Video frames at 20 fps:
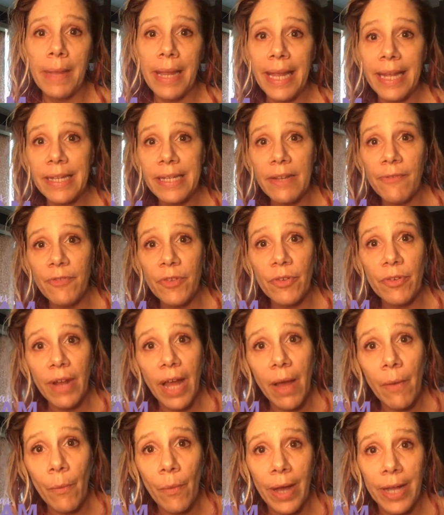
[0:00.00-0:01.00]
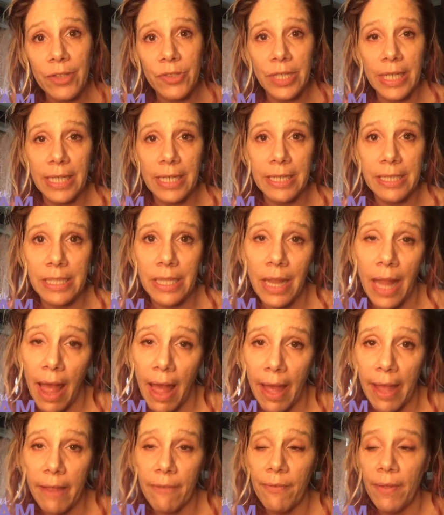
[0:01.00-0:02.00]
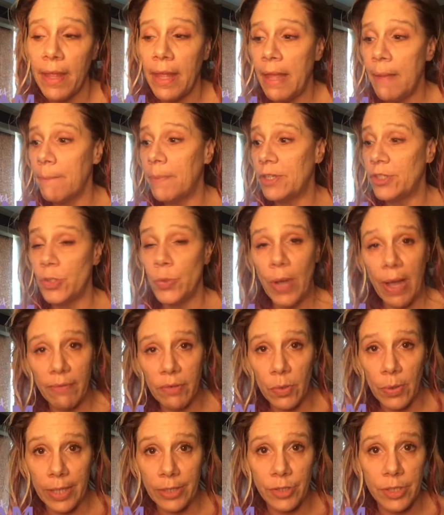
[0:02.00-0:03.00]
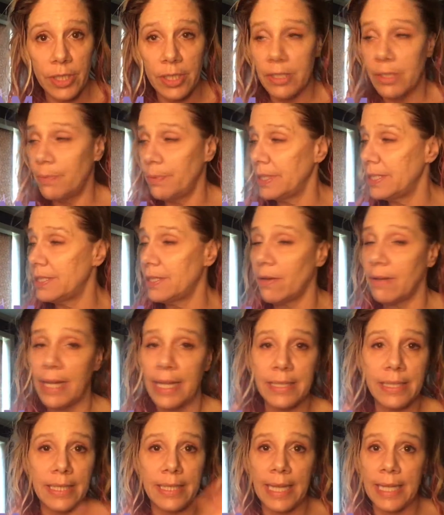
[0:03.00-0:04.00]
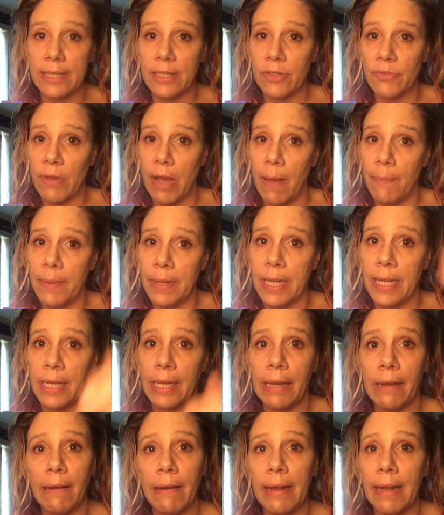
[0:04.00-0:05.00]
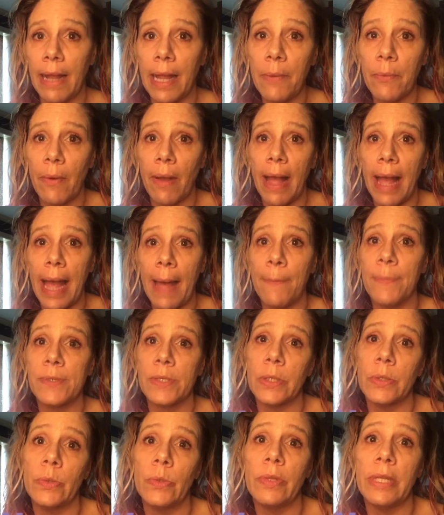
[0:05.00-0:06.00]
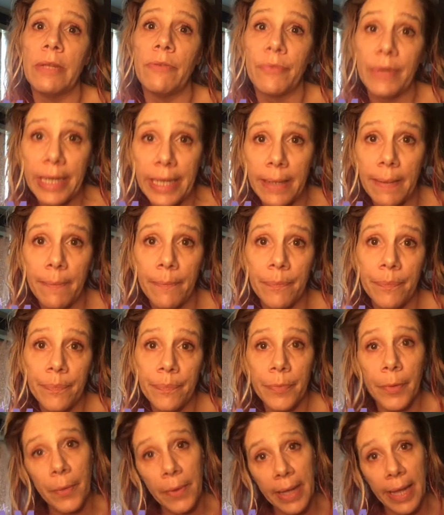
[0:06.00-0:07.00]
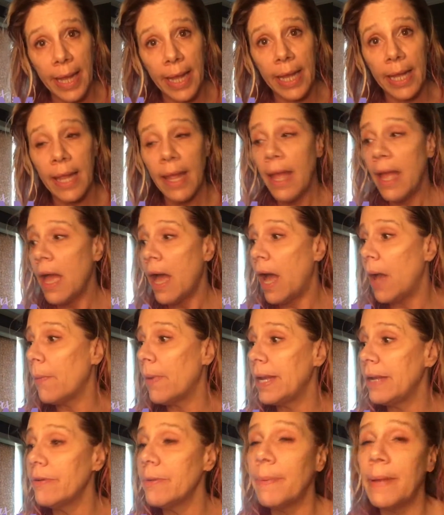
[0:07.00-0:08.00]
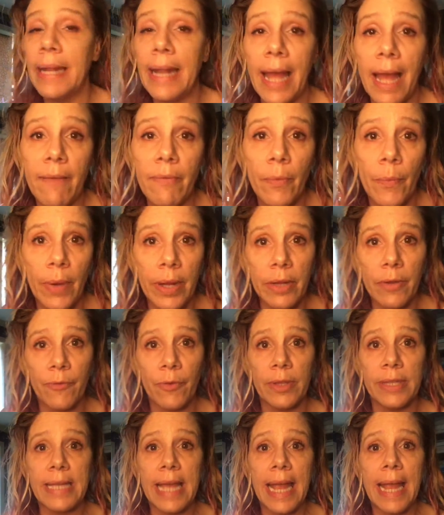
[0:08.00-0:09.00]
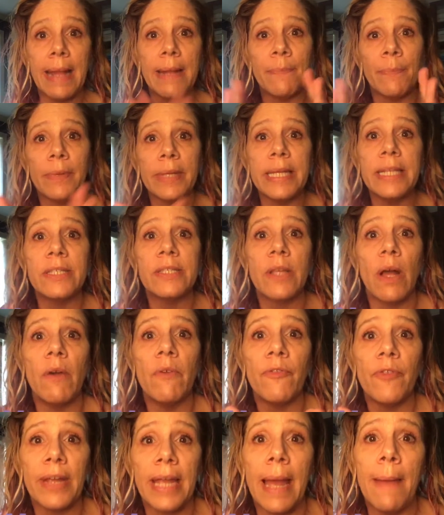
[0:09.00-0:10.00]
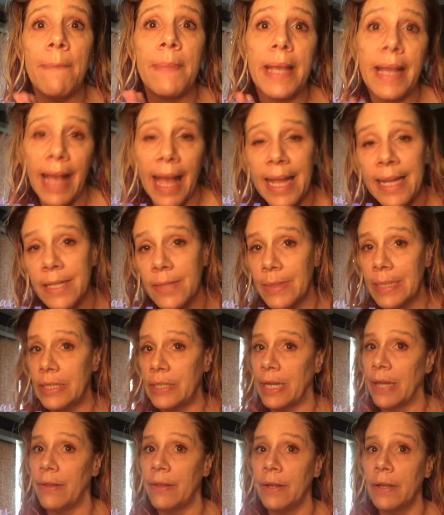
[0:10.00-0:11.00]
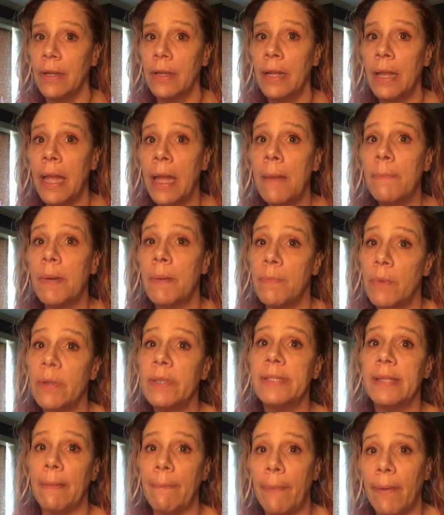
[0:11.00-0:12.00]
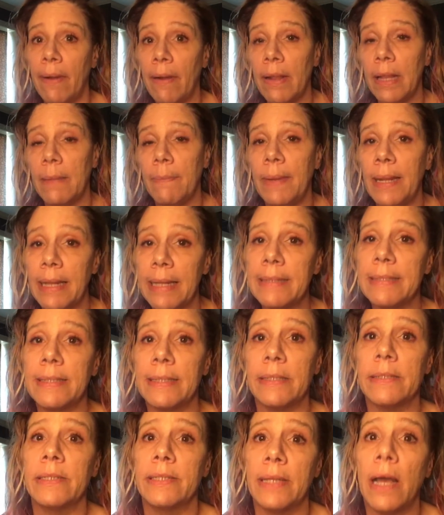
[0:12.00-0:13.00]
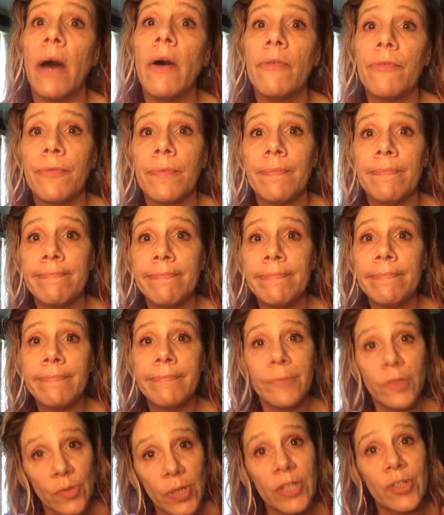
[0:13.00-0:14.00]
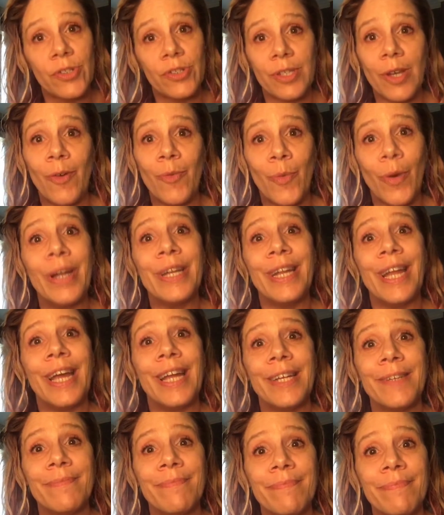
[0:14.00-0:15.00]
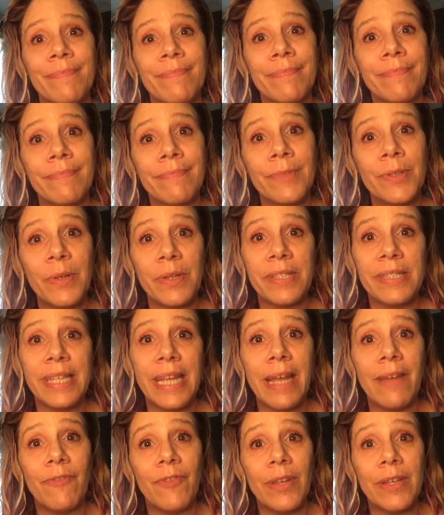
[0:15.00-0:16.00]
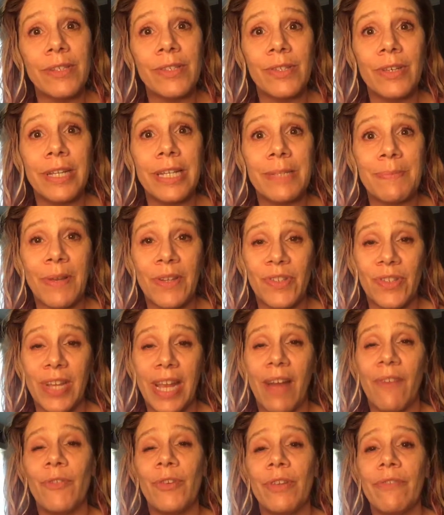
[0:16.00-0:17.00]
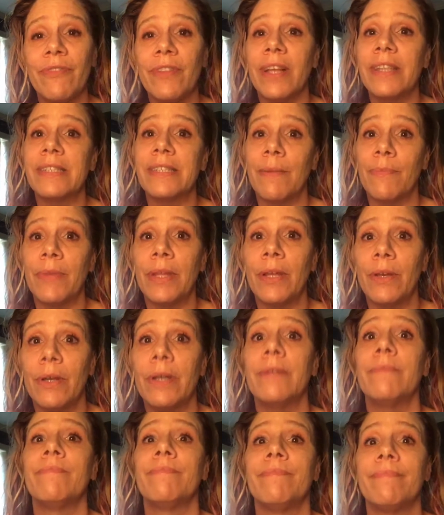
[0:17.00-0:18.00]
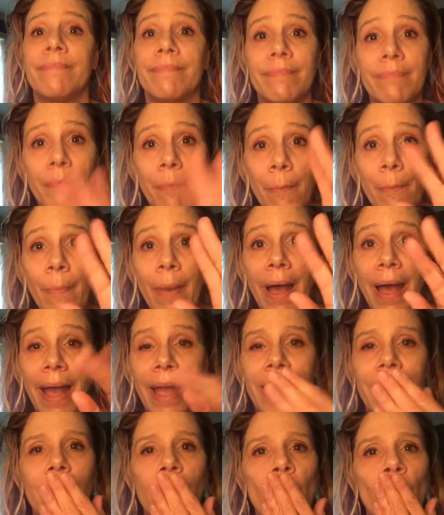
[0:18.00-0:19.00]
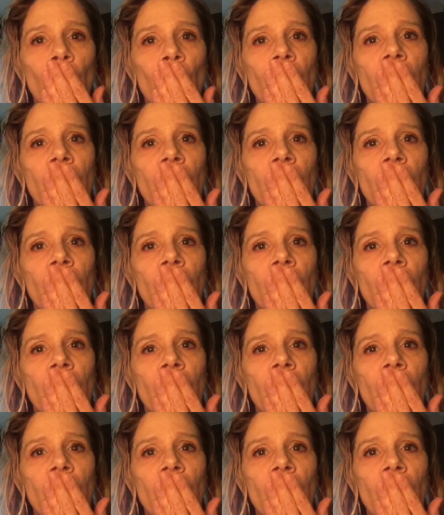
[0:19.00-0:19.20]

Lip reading: And if you're not watching this live, but you have questions, please don't hesitate to drop it in here, and I will absolutely read them, okay? I want everybody to have a wonderful day, and please don't forget, be kind to each other, but most importantly, be nice to yourself. Treat yourself one day. You'll see it feels good, especially after you've done something good. Bye.